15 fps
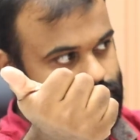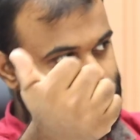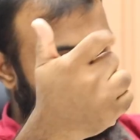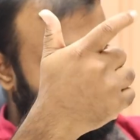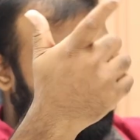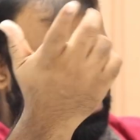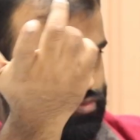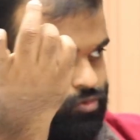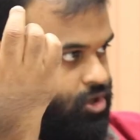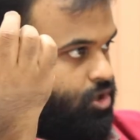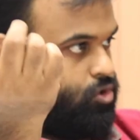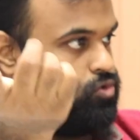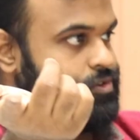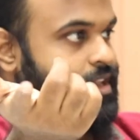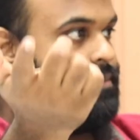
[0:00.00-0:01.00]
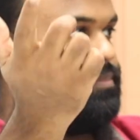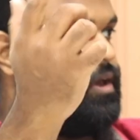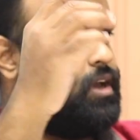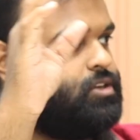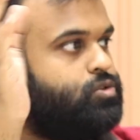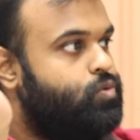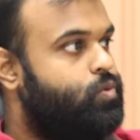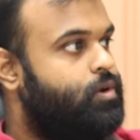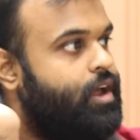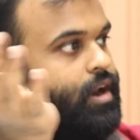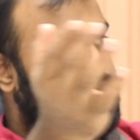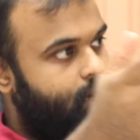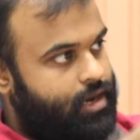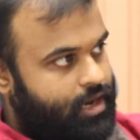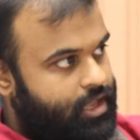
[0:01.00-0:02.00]
where we can use APIs to
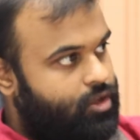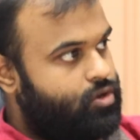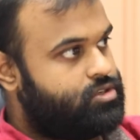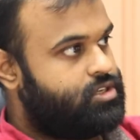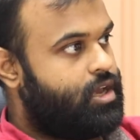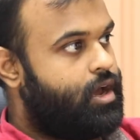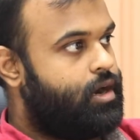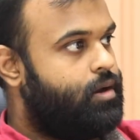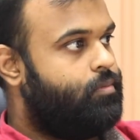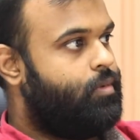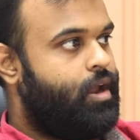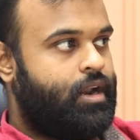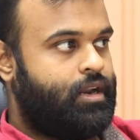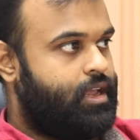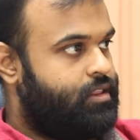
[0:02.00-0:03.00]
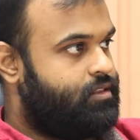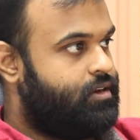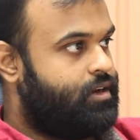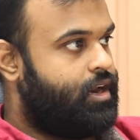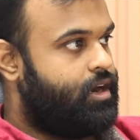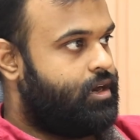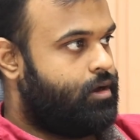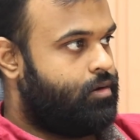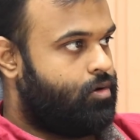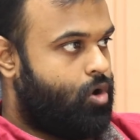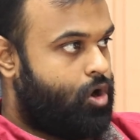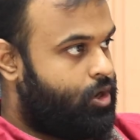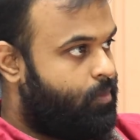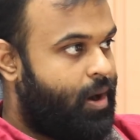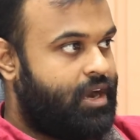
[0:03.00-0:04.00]
directly link your CRM and get the data
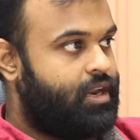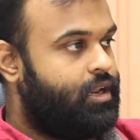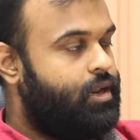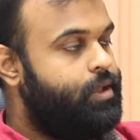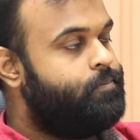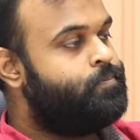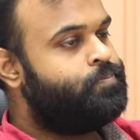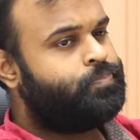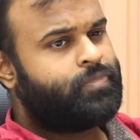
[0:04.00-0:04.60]
automatically,